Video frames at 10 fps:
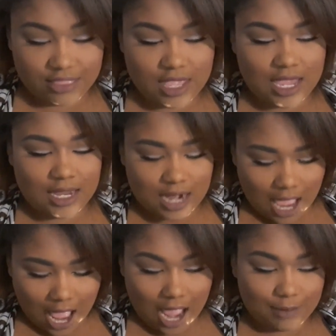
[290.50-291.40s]
And
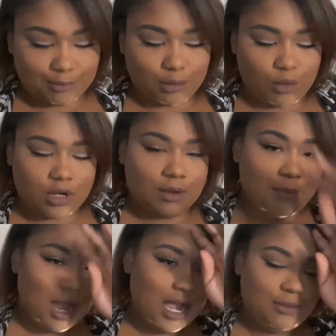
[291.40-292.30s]
then I broke
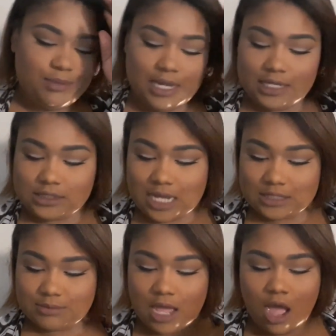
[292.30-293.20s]
my BH
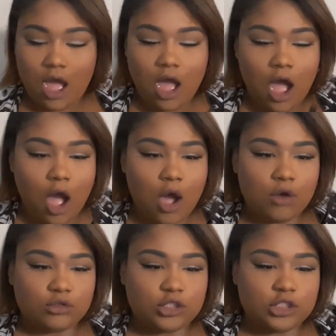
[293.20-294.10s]
Cosmetics.
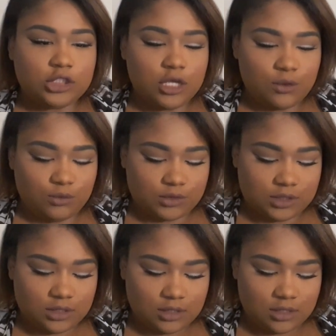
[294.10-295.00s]
Oh,
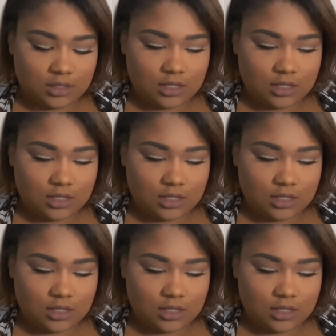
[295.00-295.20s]
shoot.